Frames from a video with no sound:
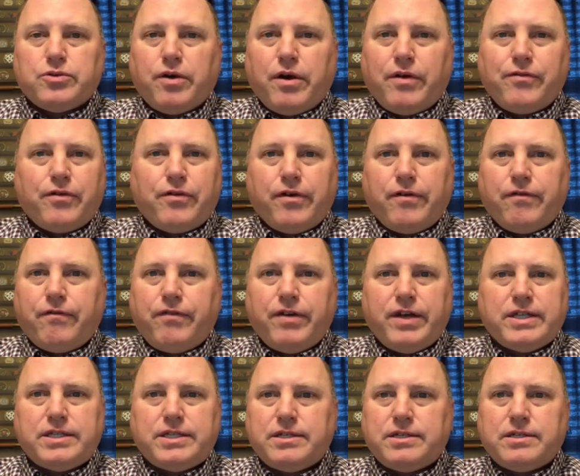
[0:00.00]
Wherever it
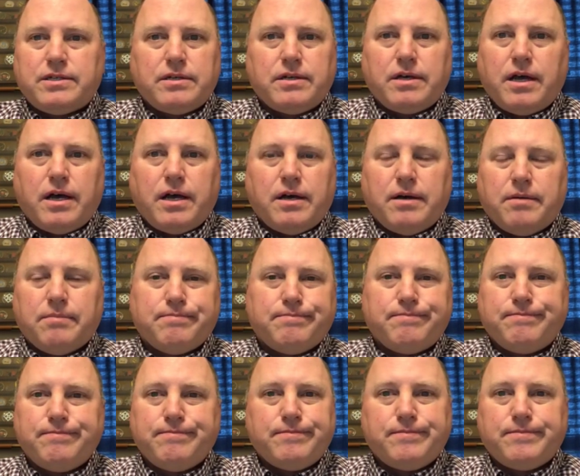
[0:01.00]
fits,
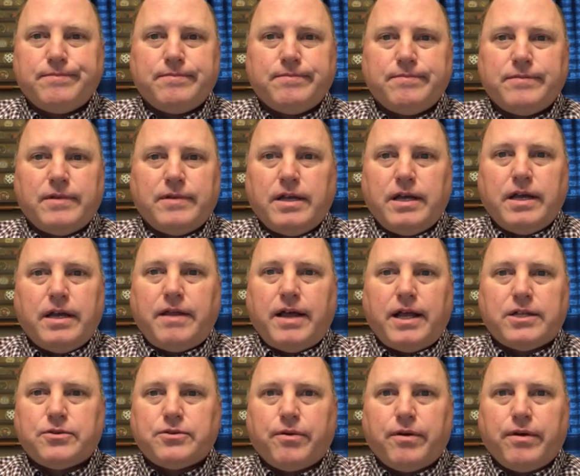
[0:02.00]

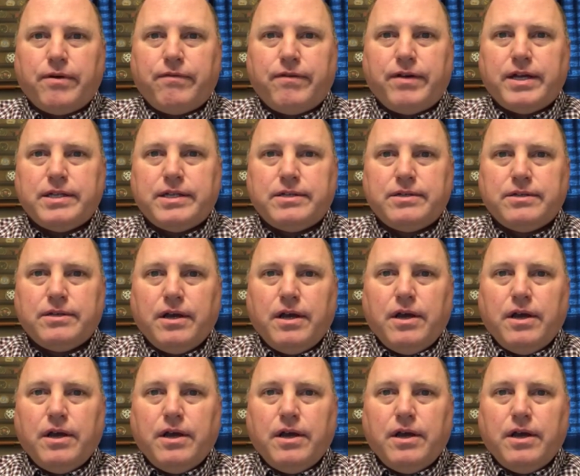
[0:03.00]
that's where it fits.